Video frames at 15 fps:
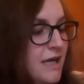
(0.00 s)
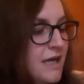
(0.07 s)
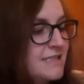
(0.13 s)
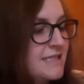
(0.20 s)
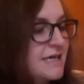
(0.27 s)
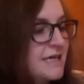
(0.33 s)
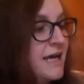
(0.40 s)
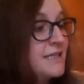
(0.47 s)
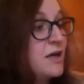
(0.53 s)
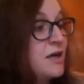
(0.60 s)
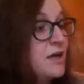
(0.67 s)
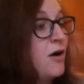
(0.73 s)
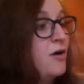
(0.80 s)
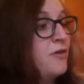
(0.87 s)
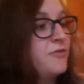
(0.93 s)
I started
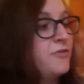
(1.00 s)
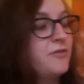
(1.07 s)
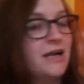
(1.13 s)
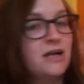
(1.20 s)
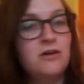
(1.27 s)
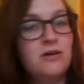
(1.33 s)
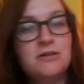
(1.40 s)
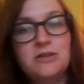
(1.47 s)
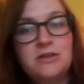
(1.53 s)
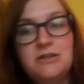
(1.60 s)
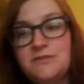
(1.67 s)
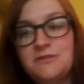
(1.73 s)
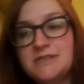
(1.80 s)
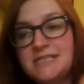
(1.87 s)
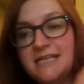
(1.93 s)
off, I got
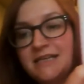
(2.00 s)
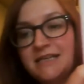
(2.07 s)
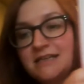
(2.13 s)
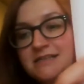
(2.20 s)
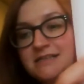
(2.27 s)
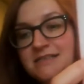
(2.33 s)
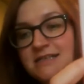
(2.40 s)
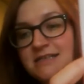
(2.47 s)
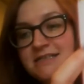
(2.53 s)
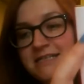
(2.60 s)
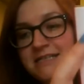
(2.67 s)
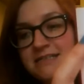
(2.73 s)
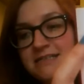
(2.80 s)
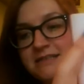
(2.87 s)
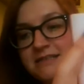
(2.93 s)
colourful stickers and
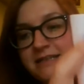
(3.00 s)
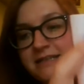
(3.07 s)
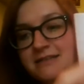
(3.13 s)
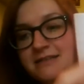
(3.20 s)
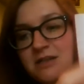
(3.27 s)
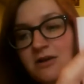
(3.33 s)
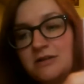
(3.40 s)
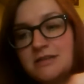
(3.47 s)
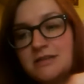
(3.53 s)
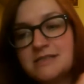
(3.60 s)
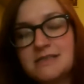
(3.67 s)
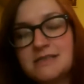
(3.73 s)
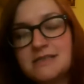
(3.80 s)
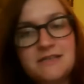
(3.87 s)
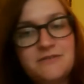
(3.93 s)
did little
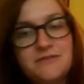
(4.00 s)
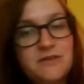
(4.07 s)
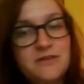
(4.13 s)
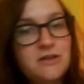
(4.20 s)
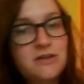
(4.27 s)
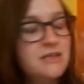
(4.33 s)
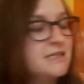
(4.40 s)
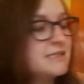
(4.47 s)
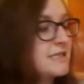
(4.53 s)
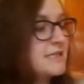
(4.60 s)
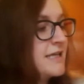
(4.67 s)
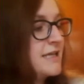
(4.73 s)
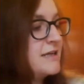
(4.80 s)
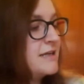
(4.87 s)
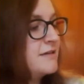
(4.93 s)
dots in different colours,
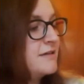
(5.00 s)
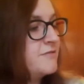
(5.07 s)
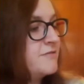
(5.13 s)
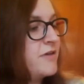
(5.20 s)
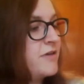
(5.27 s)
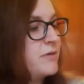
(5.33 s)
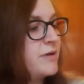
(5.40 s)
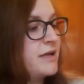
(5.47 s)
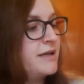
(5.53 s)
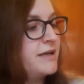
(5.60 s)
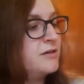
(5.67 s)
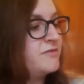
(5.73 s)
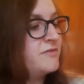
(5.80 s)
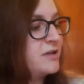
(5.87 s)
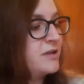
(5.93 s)
and then very
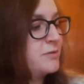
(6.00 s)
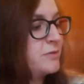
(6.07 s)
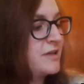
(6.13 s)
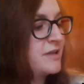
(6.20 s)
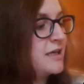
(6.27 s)
quickly got fed up with